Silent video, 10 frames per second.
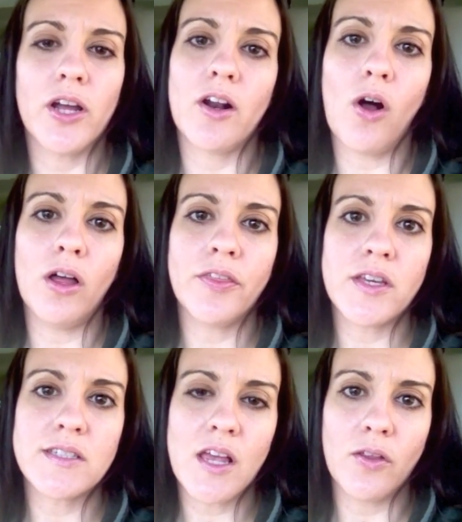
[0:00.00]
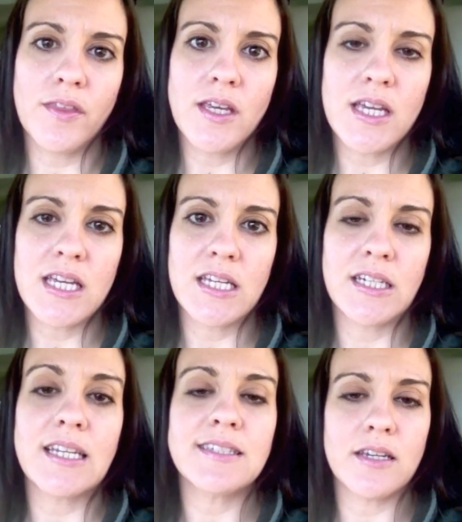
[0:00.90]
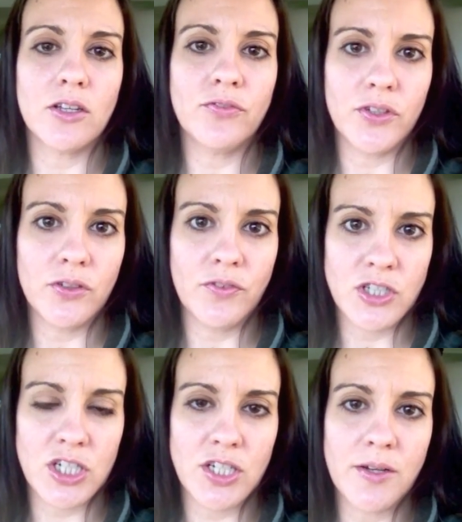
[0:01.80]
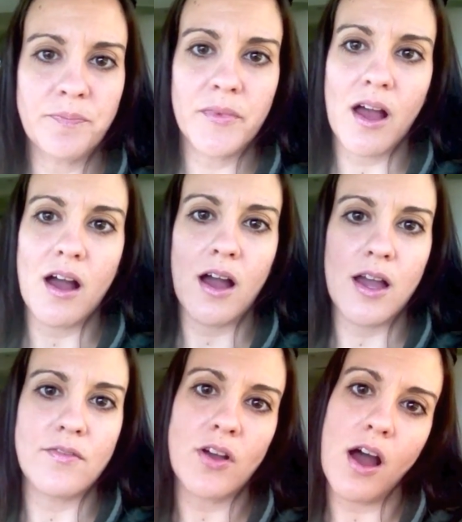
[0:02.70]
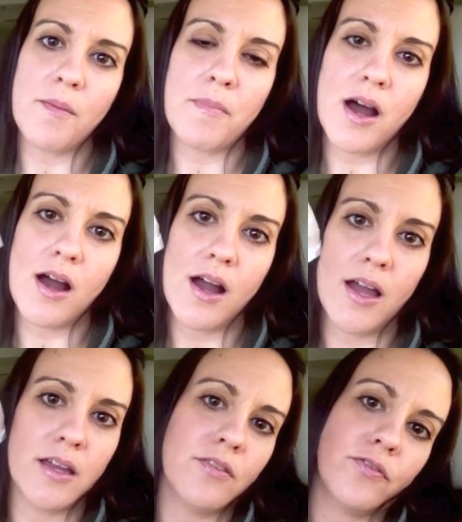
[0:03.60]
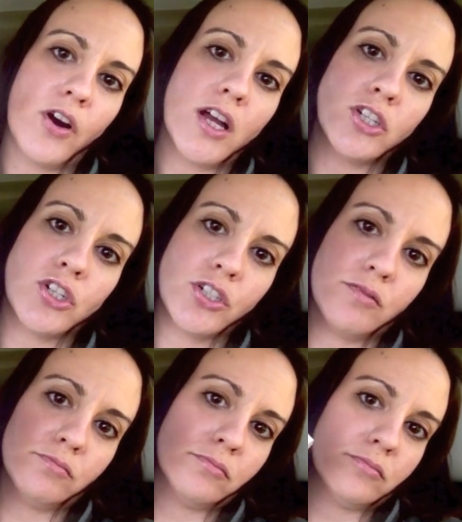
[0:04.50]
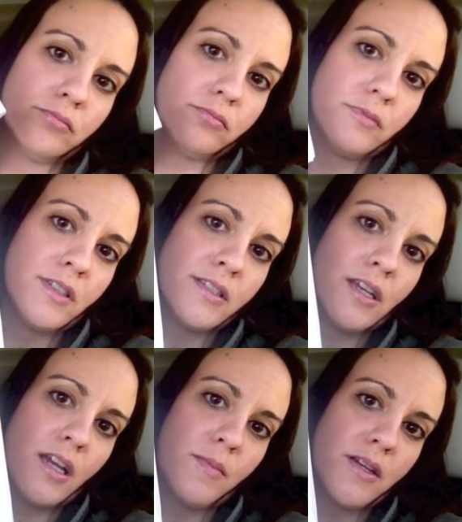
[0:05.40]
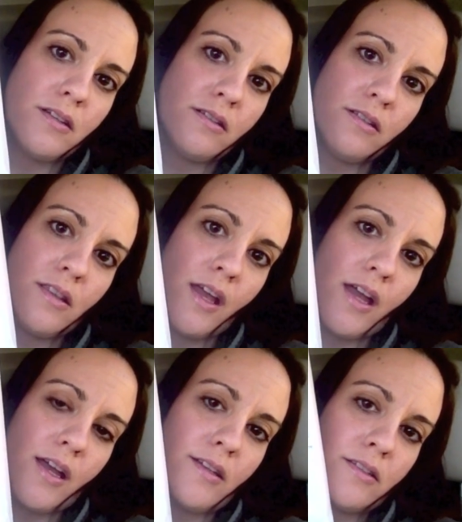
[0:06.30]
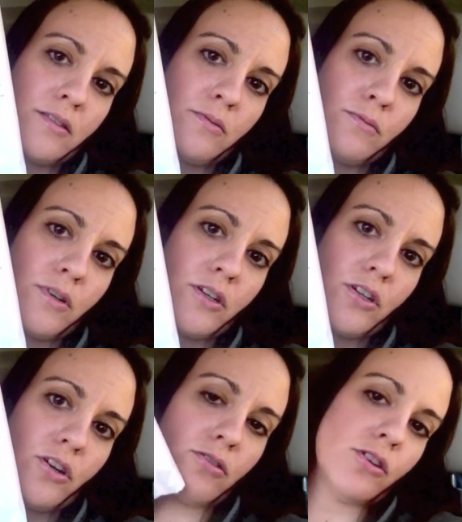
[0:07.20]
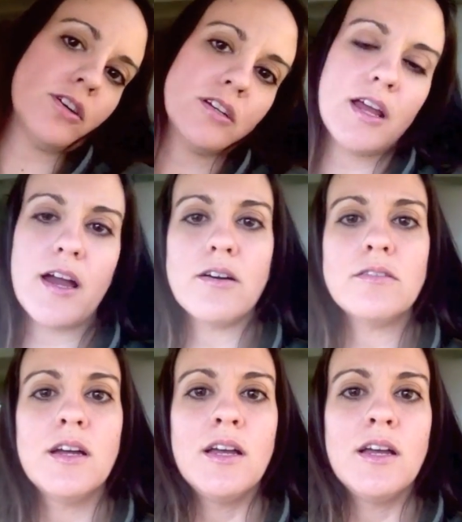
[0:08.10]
at All Things Healthy in Daleville, Virginia. I've got my fresh salmon that we're gonna go cook now